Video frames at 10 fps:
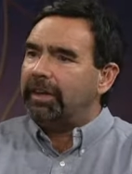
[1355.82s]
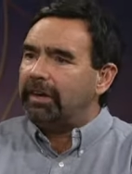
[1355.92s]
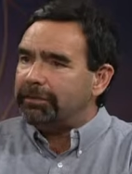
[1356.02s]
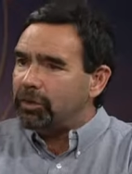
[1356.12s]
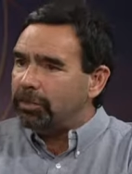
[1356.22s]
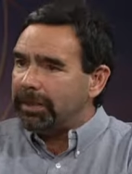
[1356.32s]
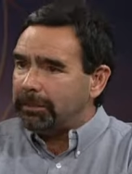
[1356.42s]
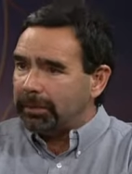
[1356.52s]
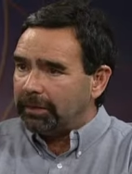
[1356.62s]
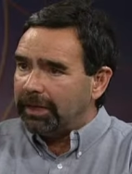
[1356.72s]
a few
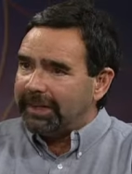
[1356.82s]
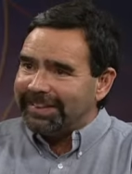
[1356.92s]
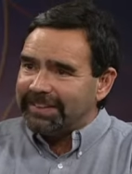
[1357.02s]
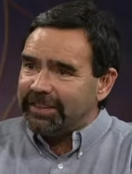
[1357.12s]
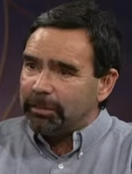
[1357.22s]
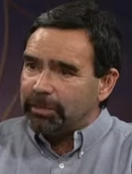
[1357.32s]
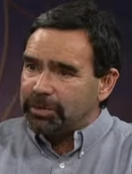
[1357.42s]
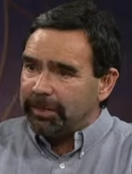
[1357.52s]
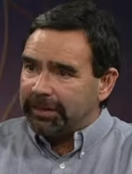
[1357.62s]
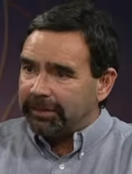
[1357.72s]
people to get their
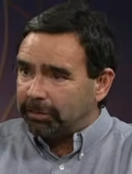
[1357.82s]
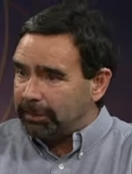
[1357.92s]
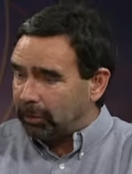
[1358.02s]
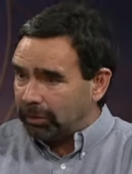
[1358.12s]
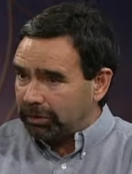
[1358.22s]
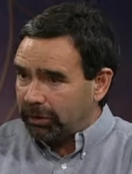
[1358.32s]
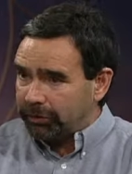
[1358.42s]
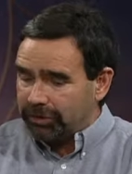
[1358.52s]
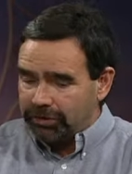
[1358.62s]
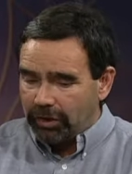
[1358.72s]
perspectives, people who were close
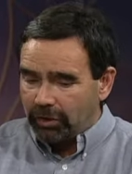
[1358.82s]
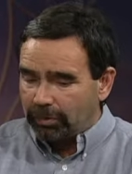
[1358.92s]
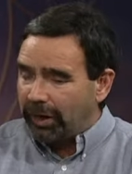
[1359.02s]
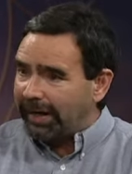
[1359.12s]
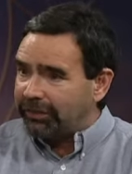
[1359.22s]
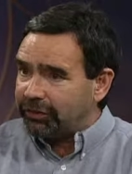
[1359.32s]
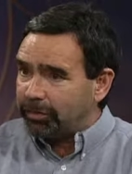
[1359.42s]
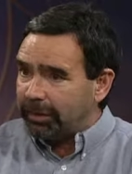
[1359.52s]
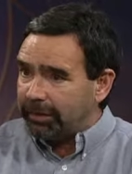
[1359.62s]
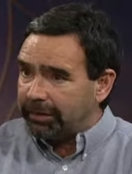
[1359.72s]
to Joe, Brian
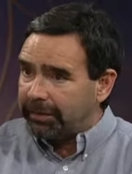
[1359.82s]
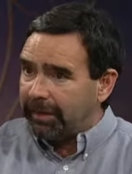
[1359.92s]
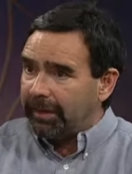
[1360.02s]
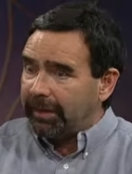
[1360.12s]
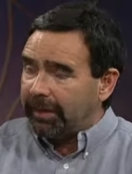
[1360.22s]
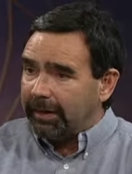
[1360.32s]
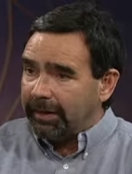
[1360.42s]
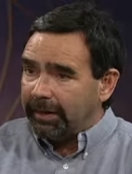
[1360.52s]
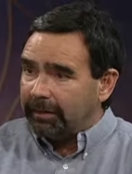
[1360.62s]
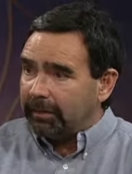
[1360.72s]
Smith,
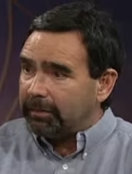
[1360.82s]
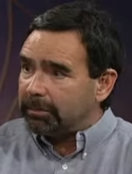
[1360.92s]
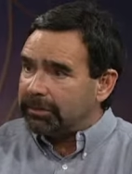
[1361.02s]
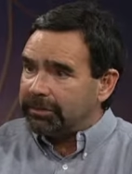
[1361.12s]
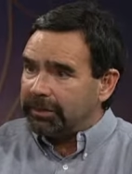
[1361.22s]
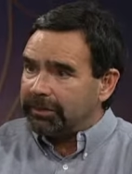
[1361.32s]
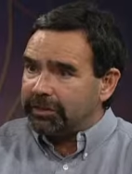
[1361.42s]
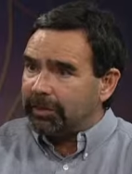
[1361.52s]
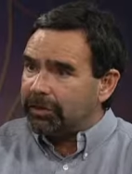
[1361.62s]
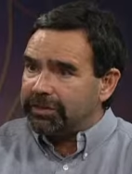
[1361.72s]
um, uh,
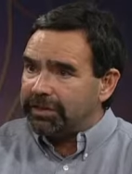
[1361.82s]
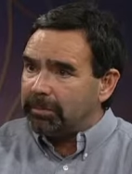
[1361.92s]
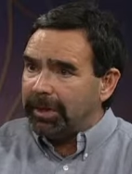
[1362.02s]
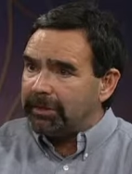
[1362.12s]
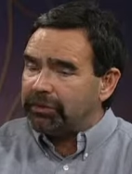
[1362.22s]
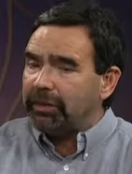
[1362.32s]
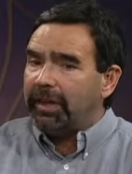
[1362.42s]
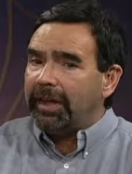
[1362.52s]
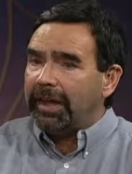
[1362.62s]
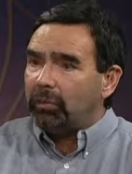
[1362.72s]
some other teammates,
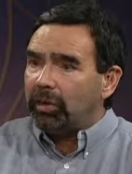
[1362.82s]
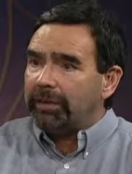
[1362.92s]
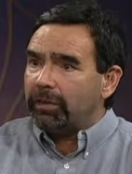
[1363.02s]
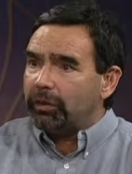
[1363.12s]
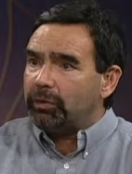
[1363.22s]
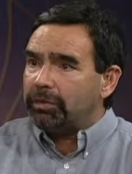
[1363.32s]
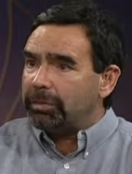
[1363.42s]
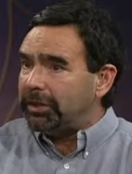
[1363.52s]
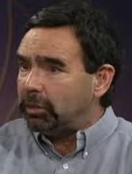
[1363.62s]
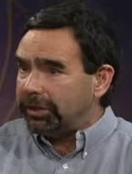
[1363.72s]
and one of those was
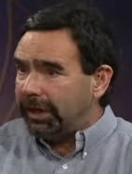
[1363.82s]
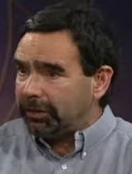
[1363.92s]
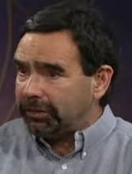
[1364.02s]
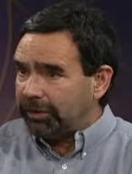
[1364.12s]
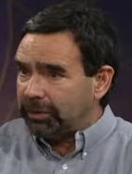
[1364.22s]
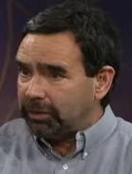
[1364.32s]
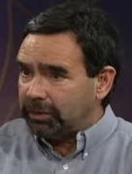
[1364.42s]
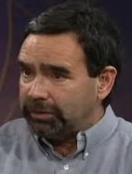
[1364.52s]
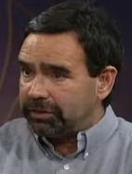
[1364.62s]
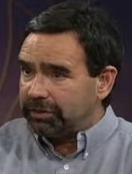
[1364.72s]
Pete Kwiatkowski, who
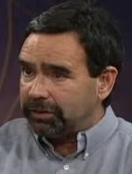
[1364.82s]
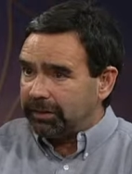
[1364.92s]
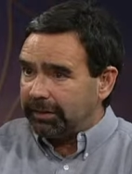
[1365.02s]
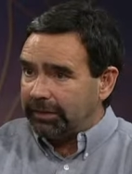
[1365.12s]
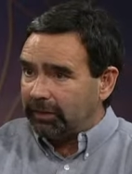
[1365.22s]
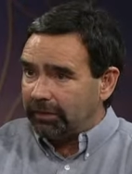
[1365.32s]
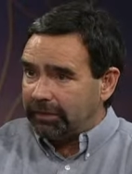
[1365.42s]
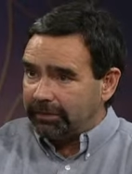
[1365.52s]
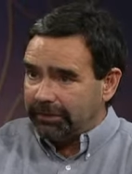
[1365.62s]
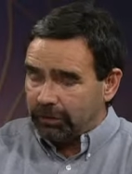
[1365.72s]
is uh, you know the
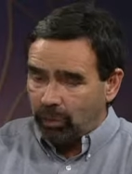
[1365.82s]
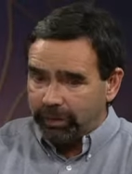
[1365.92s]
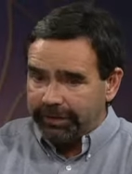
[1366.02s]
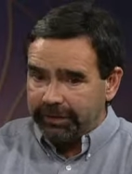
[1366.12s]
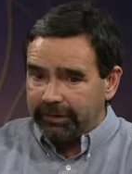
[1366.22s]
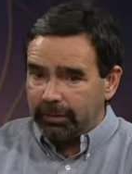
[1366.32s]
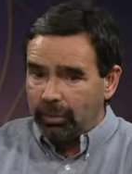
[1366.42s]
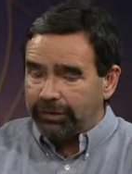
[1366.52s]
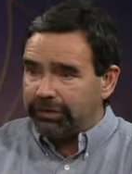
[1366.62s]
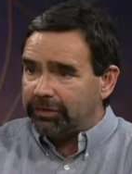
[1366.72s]
defensive coordinator at
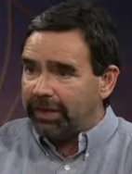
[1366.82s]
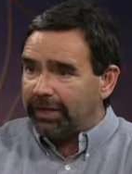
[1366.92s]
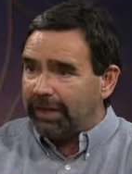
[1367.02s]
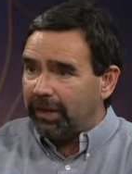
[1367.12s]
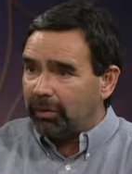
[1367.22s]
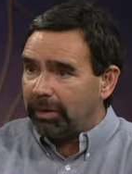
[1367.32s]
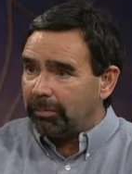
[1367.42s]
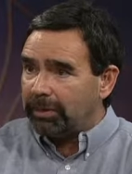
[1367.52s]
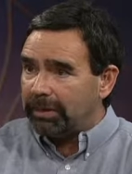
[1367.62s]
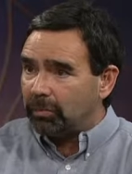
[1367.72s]
Boise State now. Uh,
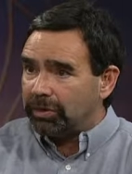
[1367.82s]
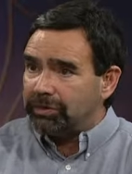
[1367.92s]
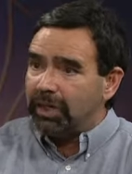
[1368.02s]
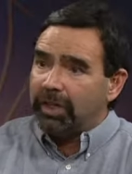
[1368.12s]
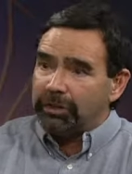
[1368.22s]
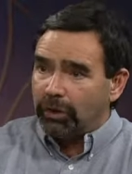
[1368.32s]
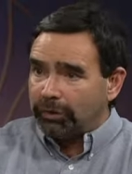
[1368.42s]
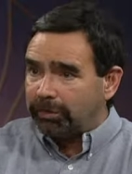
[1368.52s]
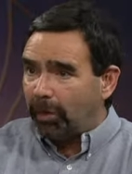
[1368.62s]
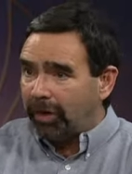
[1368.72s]
Pete was
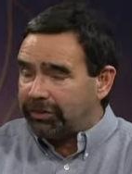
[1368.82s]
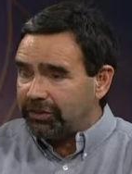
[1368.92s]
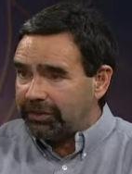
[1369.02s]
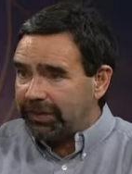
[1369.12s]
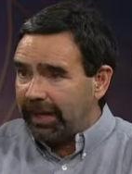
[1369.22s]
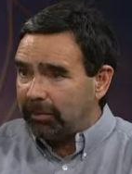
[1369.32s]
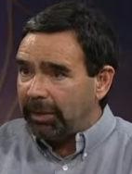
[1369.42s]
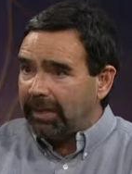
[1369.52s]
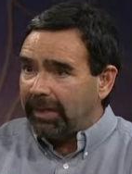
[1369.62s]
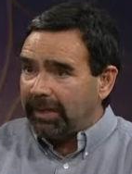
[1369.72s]
Joe's boss at the time,
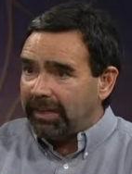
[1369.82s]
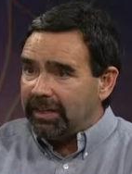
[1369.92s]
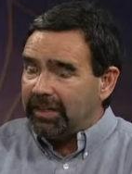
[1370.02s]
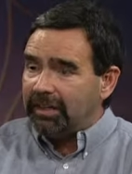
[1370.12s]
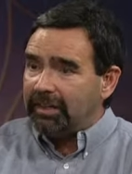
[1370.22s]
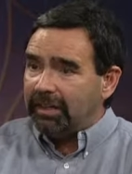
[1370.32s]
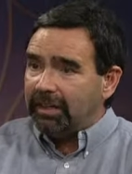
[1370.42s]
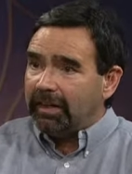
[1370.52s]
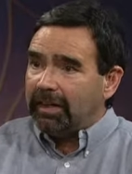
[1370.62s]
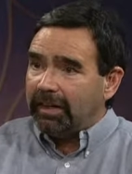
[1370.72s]
and he
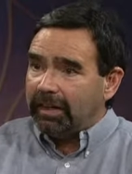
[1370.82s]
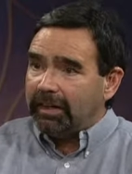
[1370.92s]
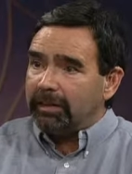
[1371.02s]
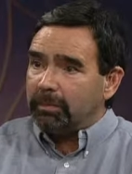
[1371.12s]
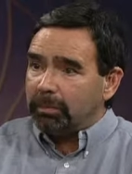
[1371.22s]
uh,